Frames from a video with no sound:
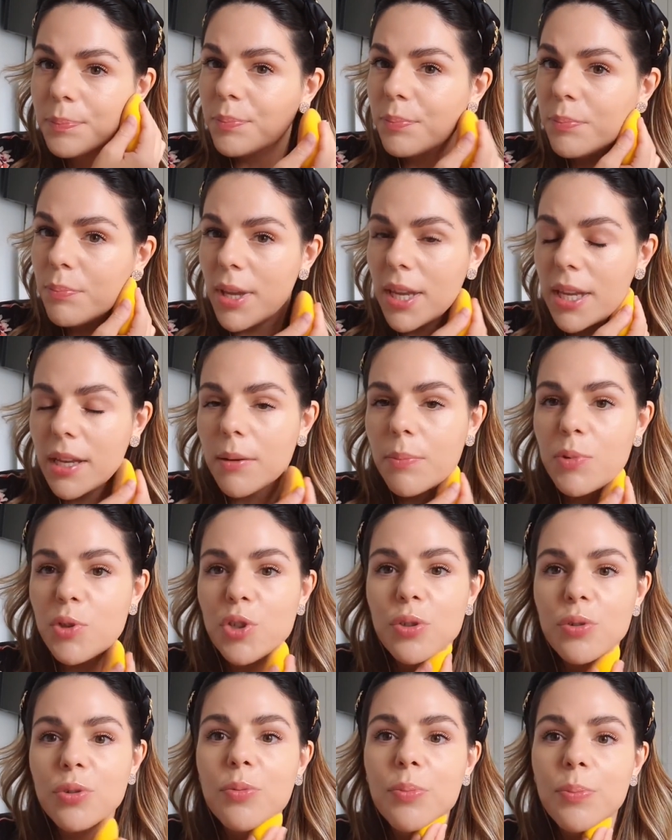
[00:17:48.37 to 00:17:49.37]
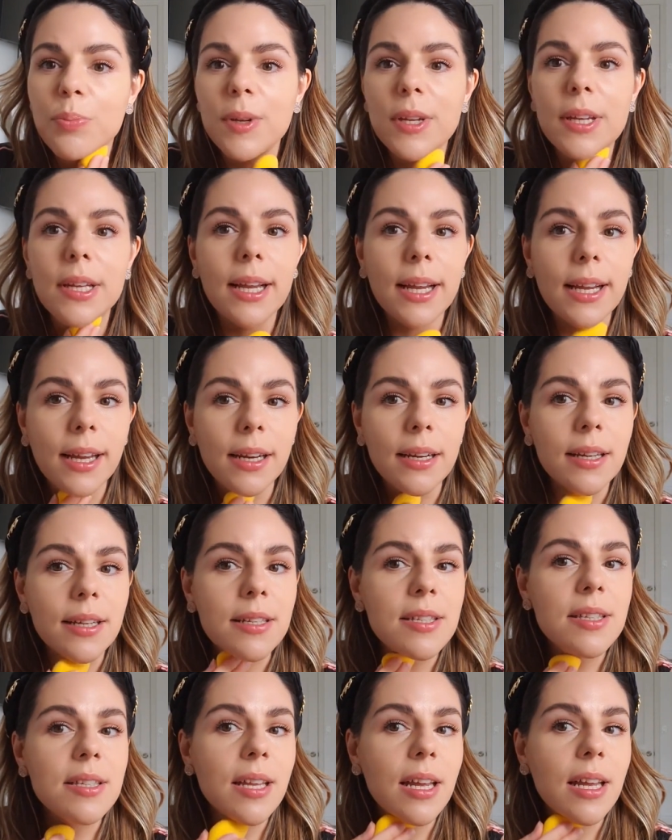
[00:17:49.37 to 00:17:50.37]
makeup should be like an
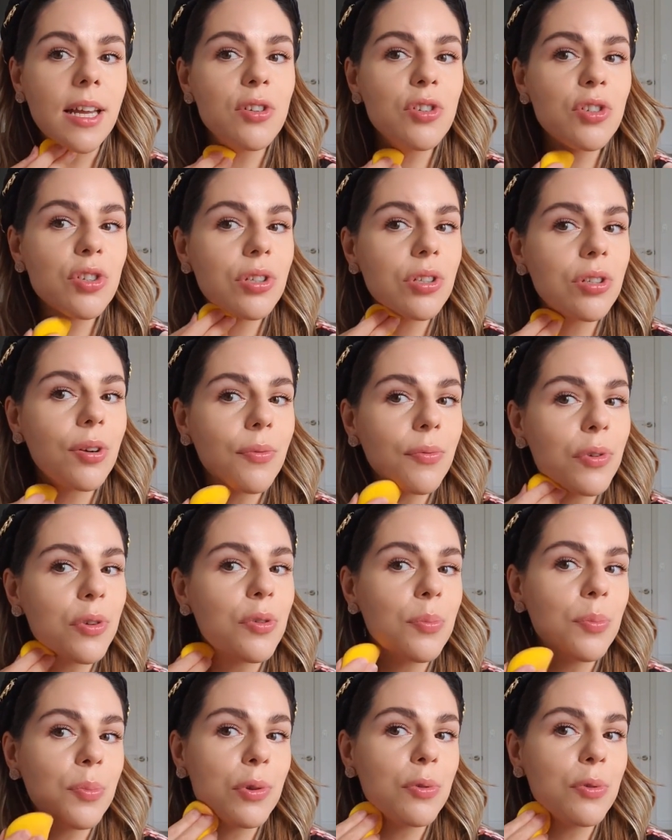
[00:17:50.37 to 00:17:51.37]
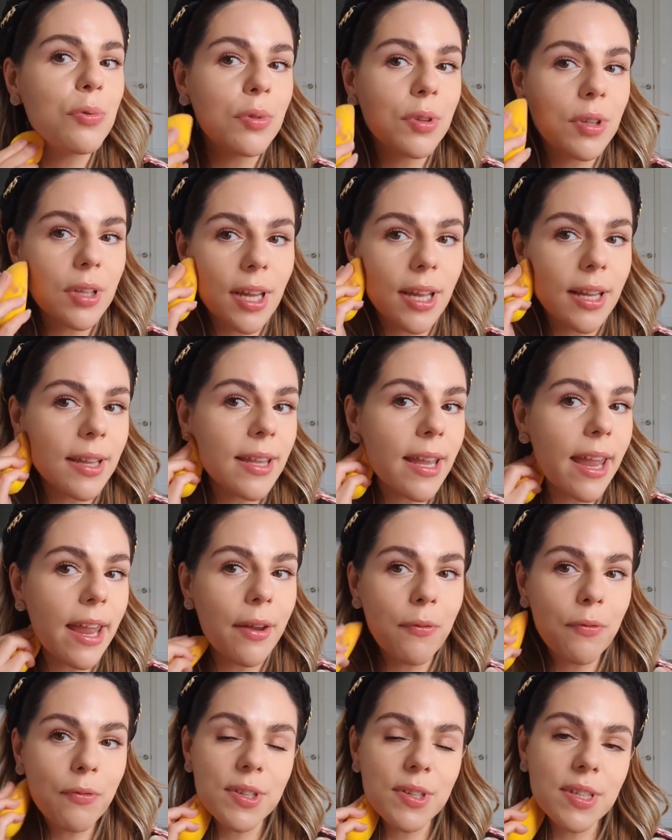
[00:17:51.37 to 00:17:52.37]
extension of your beauty and
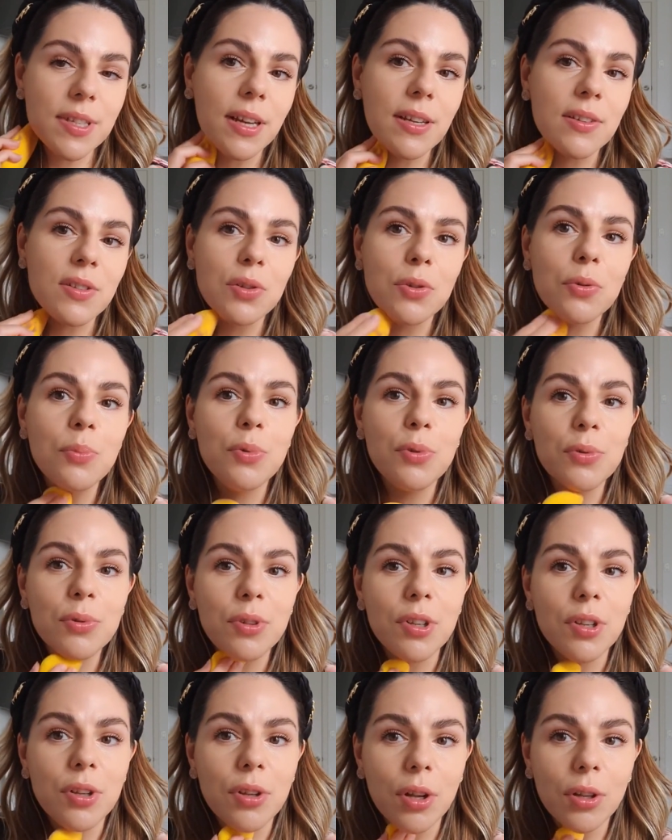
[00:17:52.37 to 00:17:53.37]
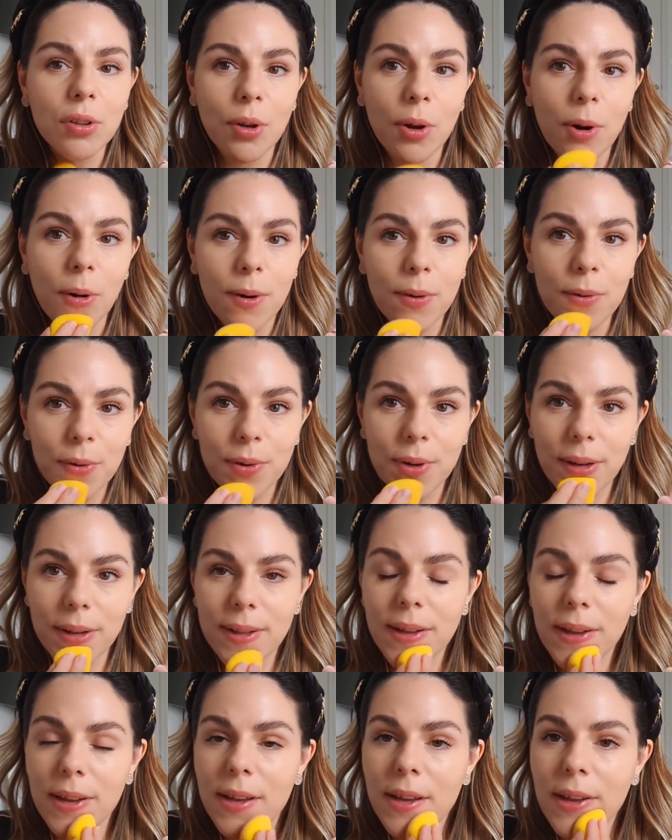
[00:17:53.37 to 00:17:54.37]
emphasize your beauty, not color it.
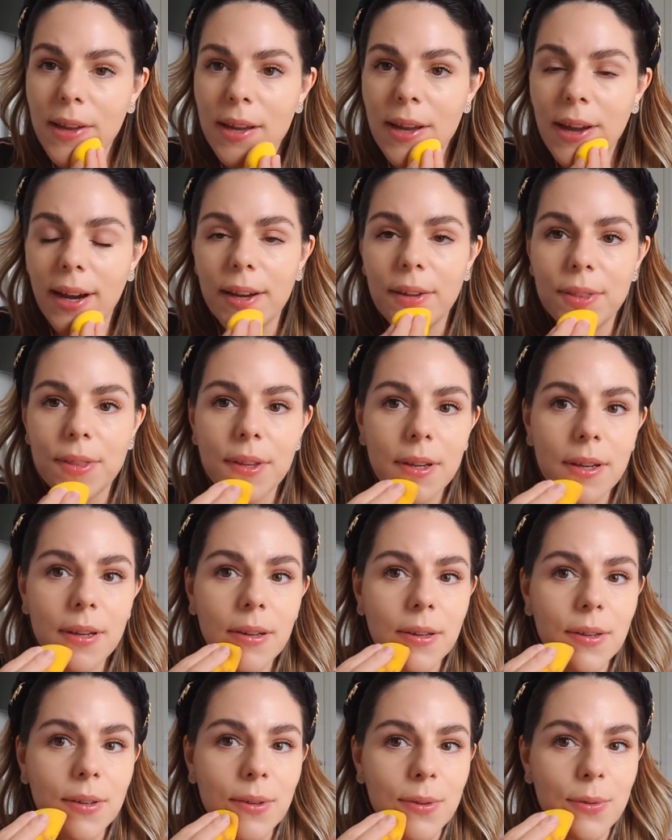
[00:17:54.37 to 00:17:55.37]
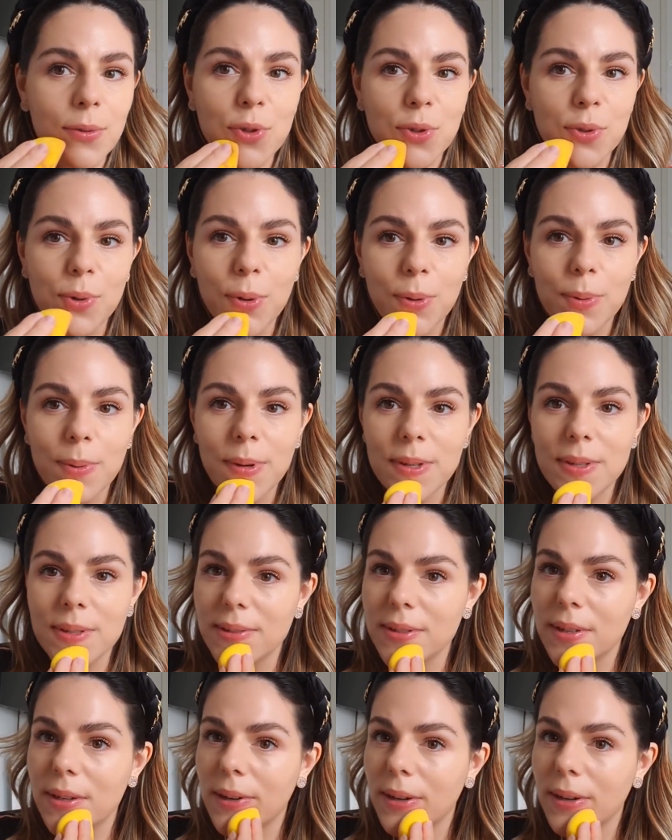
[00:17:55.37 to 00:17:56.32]
I think you should always